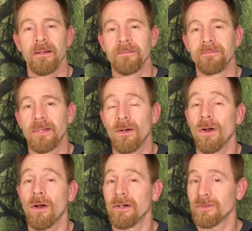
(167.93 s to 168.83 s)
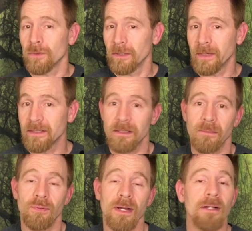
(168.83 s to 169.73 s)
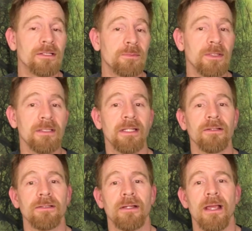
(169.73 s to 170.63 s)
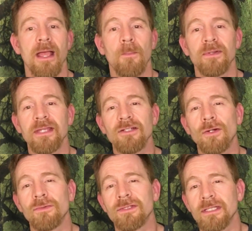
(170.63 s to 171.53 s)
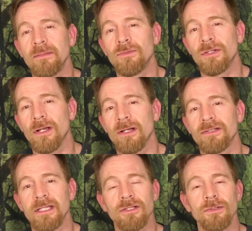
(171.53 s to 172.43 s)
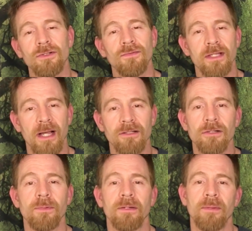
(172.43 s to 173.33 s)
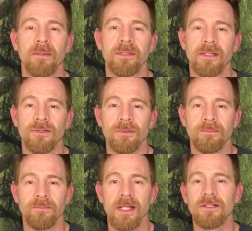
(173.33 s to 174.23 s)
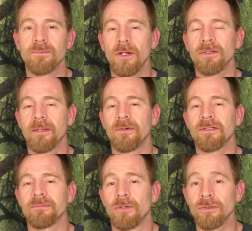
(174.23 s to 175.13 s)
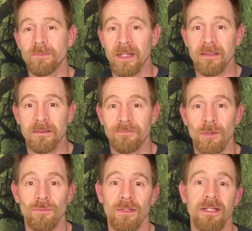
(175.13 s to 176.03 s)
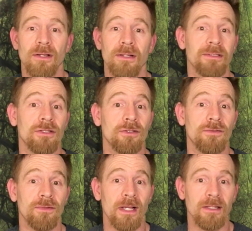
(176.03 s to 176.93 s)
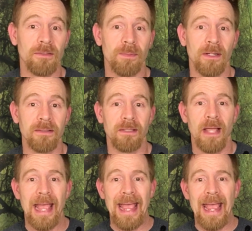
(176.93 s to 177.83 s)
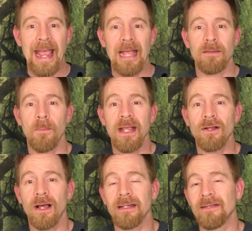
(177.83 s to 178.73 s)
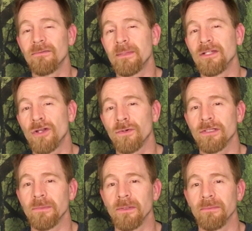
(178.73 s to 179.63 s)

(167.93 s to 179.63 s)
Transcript: There are soil mites that prey on springtails, but they don't seem to cause issues for the isopod population. In small numbers, most mites don't really cause issues for the isopods and may not even be noticeable.